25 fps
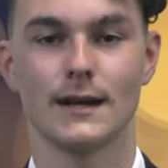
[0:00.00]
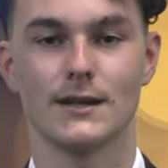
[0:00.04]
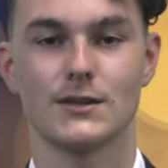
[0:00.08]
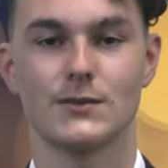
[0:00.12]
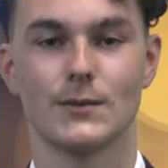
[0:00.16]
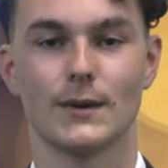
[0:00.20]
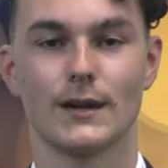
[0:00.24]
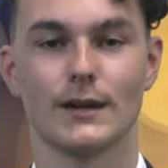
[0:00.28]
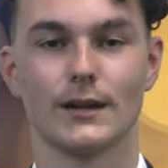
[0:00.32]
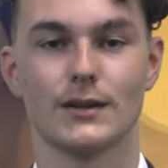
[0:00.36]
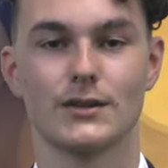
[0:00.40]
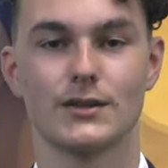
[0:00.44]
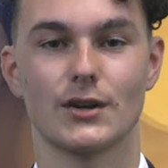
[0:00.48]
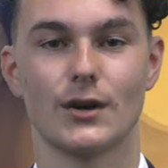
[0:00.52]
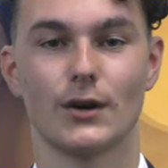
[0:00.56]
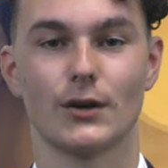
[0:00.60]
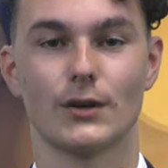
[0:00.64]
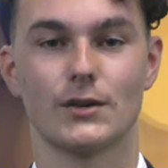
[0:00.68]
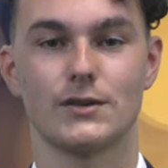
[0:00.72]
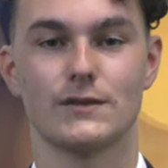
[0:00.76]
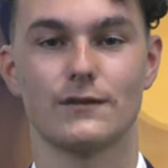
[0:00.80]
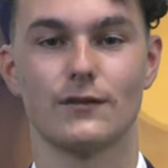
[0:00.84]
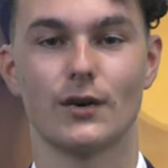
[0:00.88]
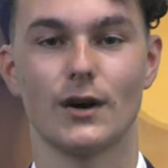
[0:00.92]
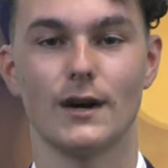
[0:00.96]
as well as
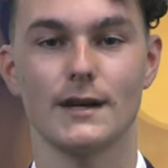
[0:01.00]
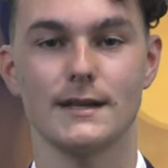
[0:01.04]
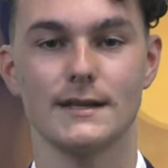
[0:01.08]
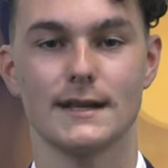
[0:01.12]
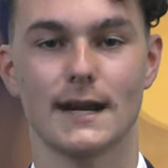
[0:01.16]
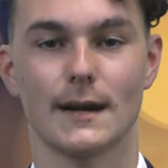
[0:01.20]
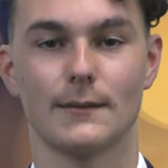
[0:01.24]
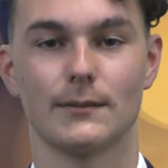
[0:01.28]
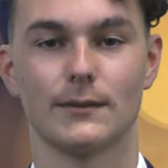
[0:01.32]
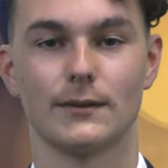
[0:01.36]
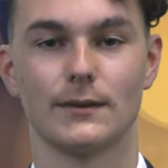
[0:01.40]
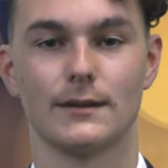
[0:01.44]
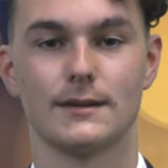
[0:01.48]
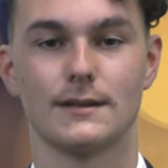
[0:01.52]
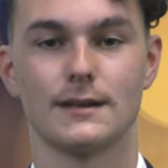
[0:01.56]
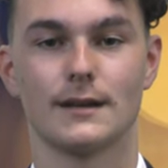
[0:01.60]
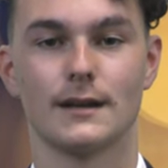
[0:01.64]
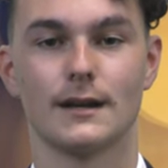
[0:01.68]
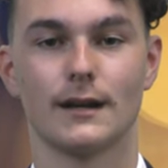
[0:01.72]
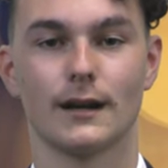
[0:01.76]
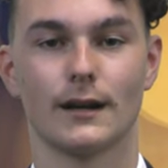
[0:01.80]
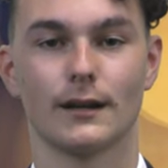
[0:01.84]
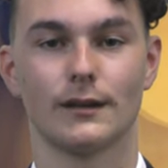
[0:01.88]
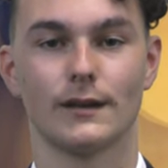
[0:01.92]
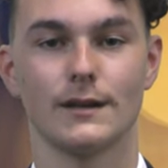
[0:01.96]
college vice captains,
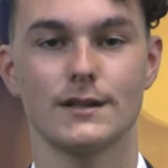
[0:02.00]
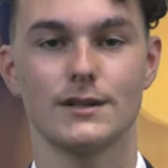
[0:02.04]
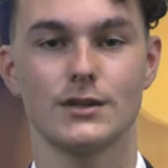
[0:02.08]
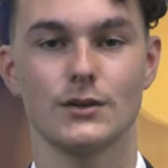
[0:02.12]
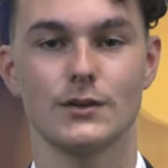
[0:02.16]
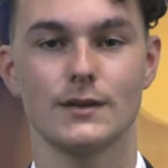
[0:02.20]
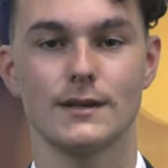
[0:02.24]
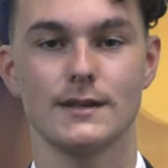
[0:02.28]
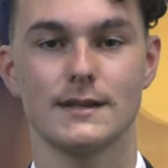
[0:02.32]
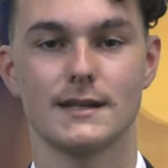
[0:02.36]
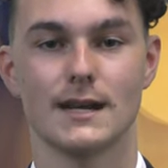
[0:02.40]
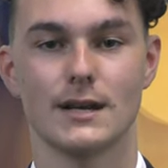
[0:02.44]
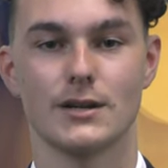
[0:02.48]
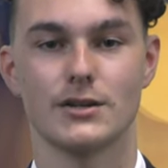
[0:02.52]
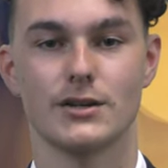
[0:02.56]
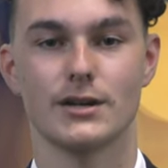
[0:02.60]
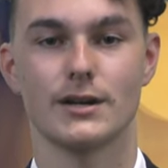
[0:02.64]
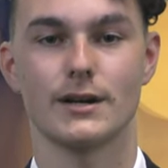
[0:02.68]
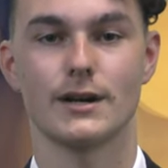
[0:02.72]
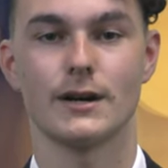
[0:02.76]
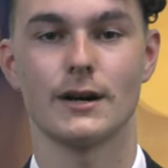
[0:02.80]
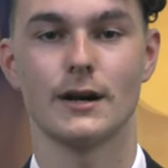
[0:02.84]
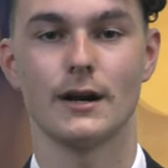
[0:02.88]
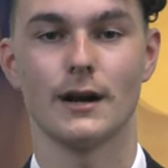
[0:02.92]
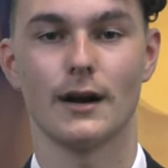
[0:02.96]
Callista and
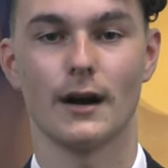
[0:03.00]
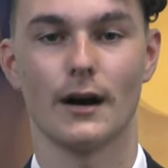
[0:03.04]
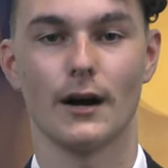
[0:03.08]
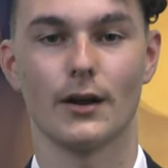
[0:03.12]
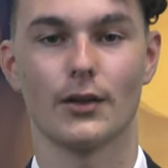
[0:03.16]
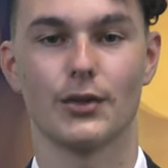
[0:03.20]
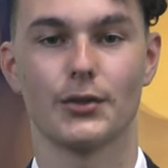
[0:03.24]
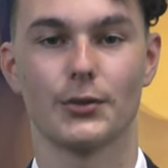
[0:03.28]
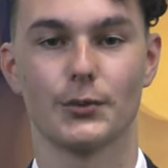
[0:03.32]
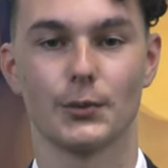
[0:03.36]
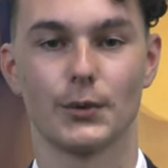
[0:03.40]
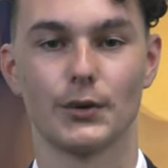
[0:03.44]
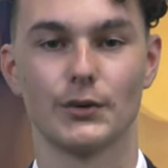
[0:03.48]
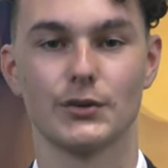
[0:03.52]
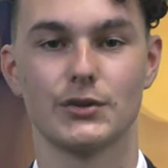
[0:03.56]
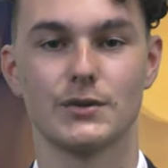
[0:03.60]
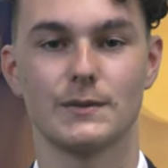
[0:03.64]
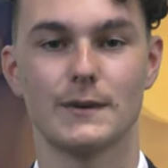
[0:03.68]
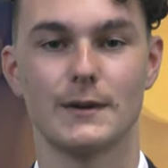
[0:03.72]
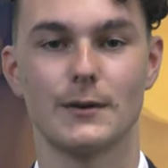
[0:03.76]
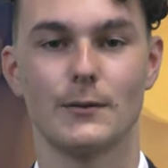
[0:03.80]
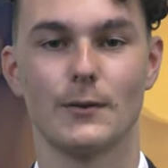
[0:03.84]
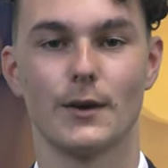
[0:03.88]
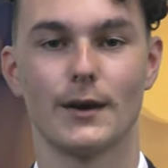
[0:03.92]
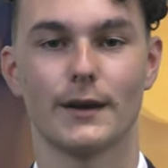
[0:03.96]
Sasha, are thrilled to
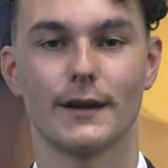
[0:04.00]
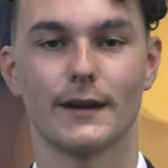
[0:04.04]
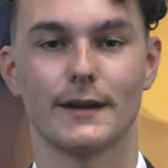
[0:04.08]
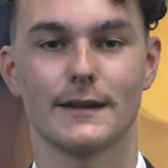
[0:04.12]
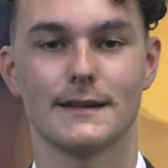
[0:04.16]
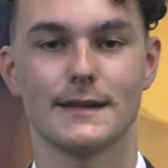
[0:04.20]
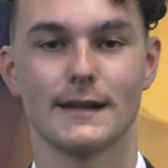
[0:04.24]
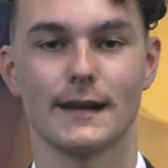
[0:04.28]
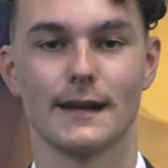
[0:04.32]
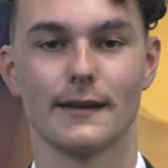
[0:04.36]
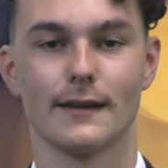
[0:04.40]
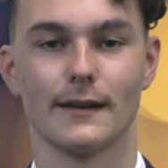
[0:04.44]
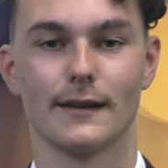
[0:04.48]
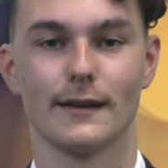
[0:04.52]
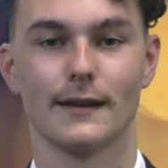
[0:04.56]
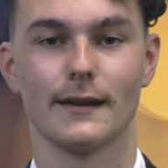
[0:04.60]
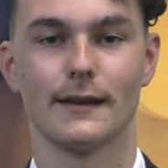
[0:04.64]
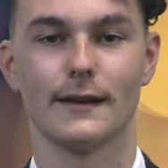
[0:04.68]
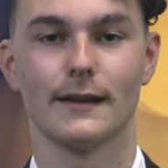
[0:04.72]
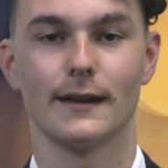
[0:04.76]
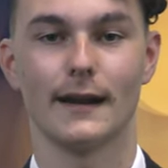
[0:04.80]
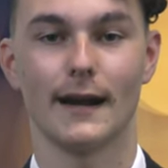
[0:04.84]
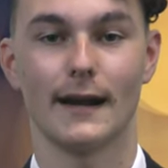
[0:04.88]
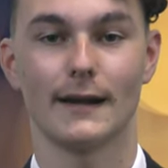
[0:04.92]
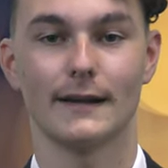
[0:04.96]
be working together
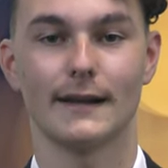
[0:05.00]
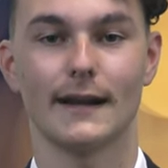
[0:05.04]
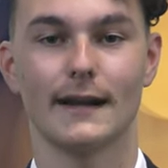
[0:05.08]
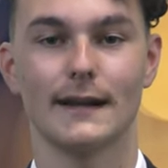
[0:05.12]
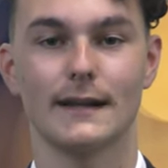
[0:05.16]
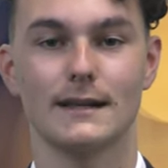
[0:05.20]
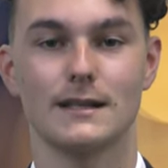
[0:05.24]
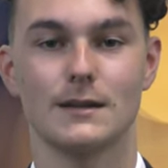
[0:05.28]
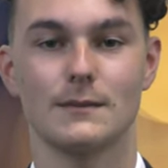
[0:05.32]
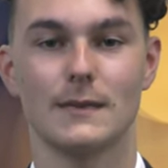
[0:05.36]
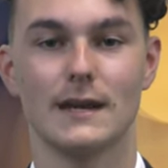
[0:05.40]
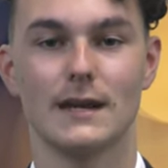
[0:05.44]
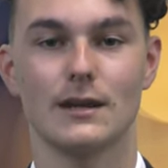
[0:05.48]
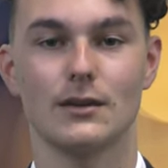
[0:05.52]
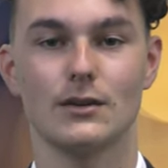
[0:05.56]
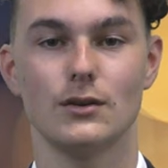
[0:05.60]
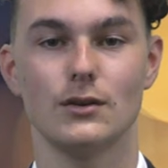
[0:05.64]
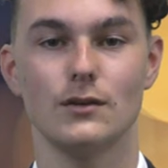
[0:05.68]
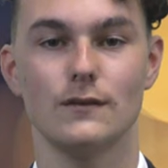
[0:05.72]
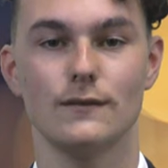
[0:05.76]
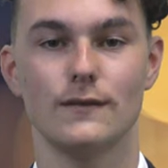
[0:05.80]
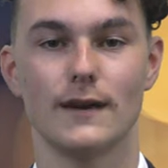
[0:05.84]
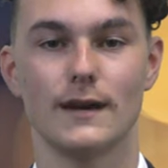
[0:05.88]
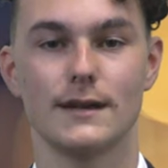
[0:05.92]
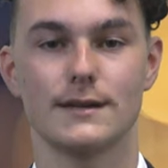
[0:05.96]
and getting to meet
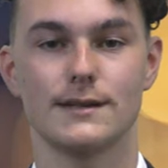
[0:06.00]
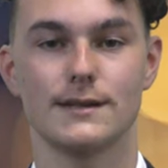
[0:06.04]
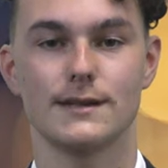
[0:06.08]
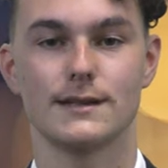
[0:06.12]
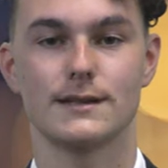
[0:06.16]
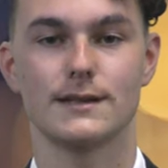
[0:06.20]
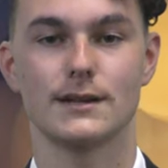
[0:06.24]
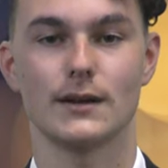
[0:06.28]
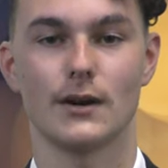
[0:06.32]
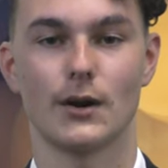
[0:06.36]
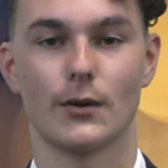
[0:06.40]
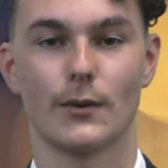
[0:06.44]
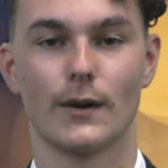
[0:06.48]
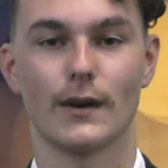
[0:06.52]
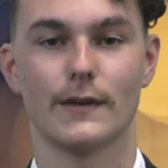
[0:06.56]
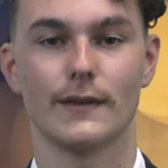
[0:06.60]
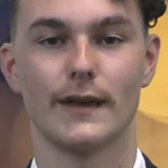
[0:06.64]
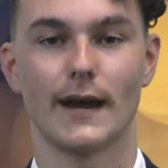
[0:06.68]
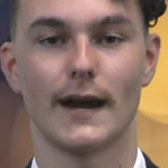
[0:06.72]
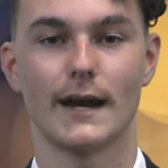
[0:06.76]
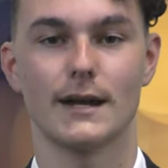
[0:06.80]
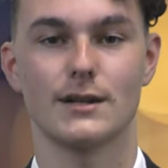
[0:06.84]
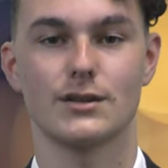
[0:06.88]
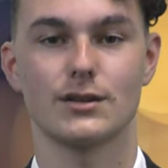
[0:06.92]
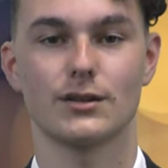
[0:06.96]
new faces around
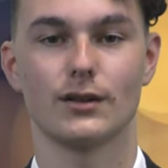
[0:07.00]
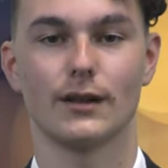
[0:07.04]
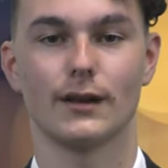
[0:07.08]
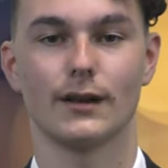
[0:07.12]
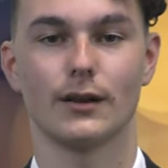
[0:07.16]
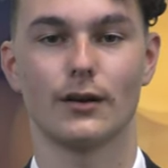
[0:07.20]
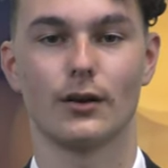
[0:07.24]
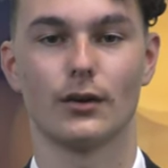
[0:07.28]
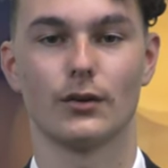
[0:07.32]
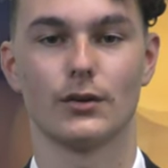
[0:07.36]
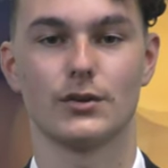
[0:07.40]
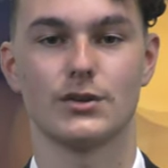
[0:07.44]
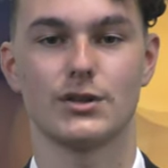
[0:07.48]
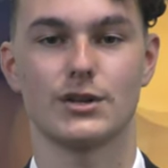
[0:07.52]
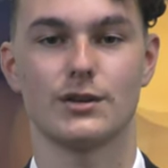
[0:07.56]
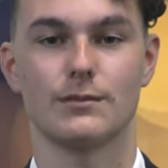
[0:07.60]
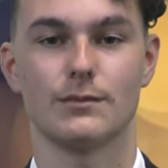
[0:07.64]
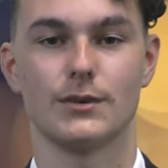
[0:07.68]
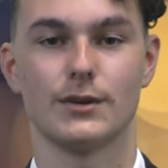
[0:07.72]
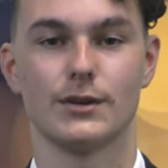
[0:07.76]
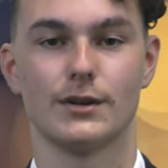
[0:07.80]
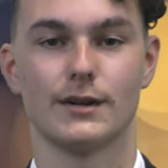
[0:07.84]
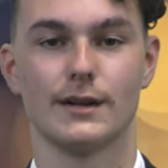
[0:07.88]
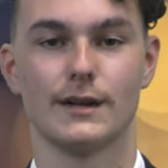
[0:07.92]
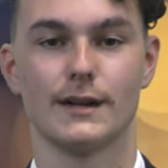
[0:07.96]
the Hazel Glen College
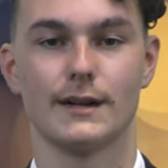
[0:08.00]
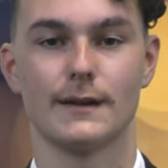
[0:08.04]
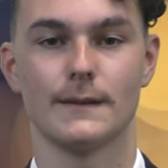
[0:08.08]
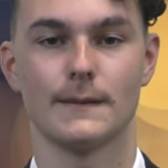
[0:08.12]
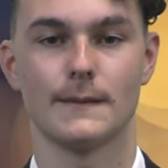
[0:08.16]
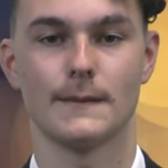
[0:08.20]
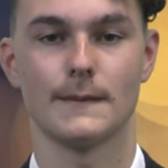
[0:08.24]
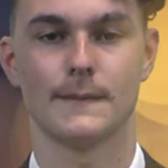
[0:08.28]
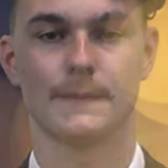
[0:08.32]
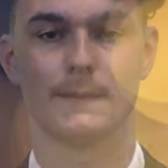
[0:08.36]
community.